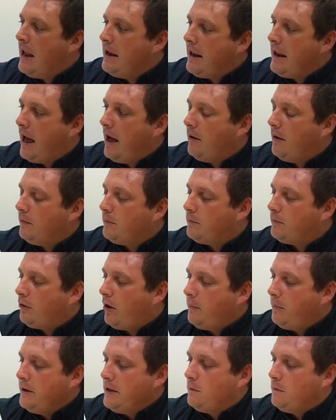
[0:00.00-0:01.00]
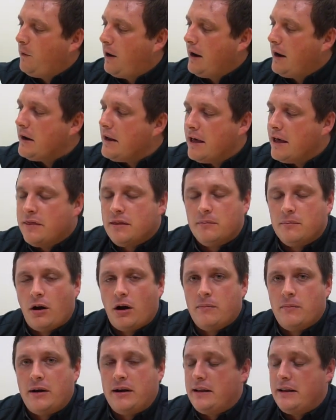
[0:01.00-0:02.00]
Now, property one at the
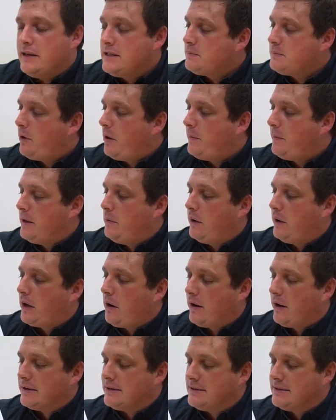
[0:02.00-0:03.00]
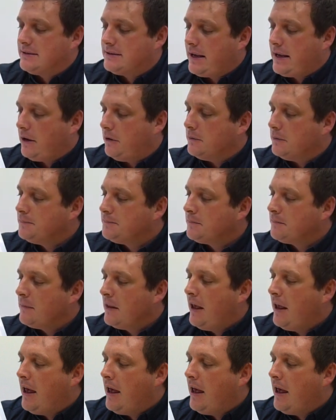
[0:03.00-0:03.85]
moment, this property we're going to sell.